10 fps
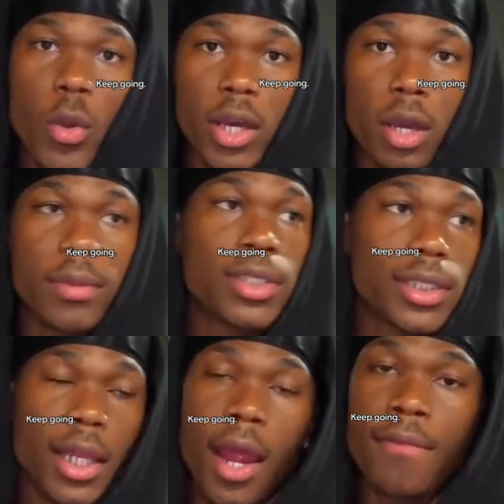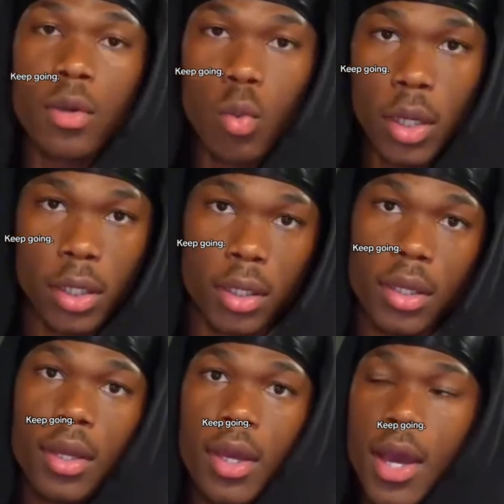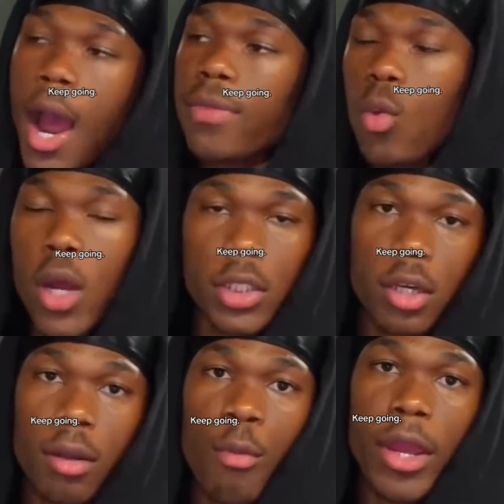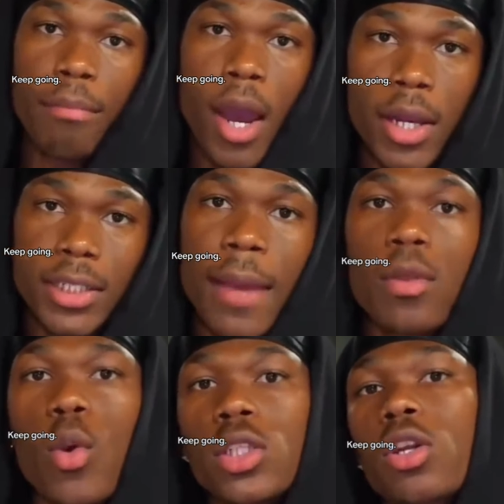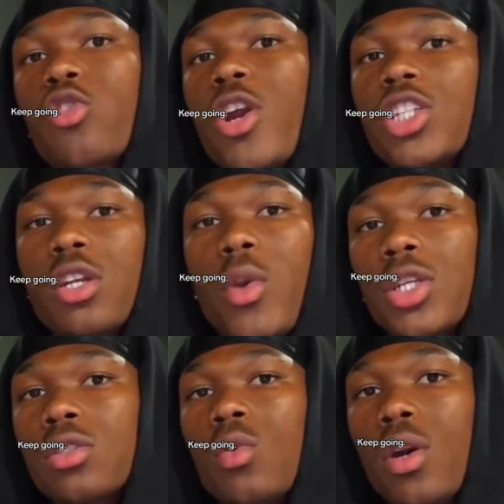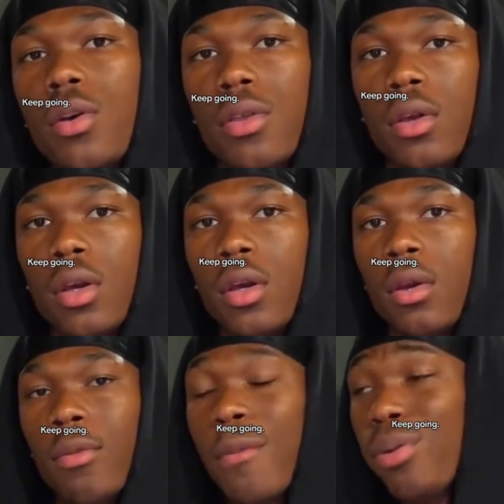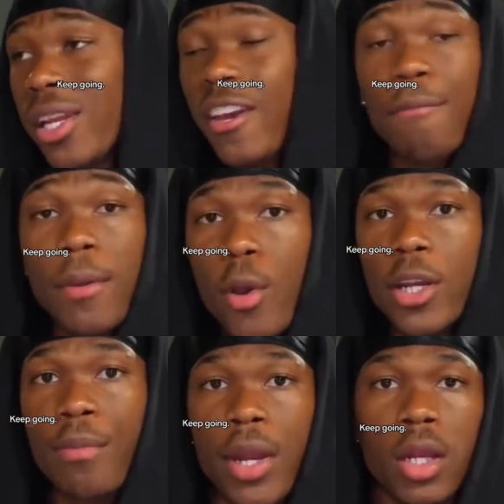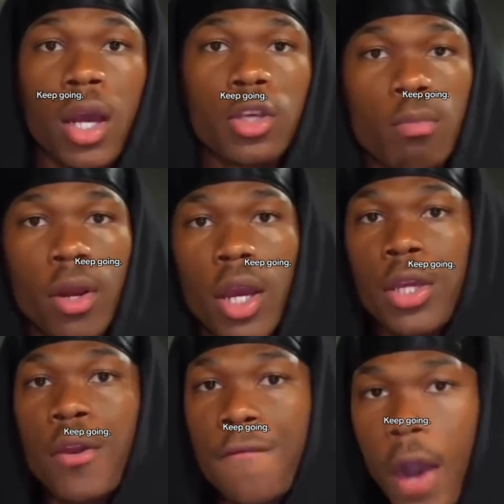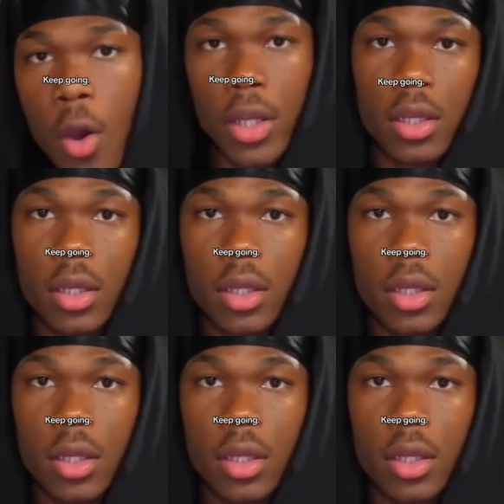and just say, "I'm the one. I'm the one that's gonna break bondage. I'm the one that's gonna create generational wealth." Bro, plenty of people are depending on you, bro, and you're folding.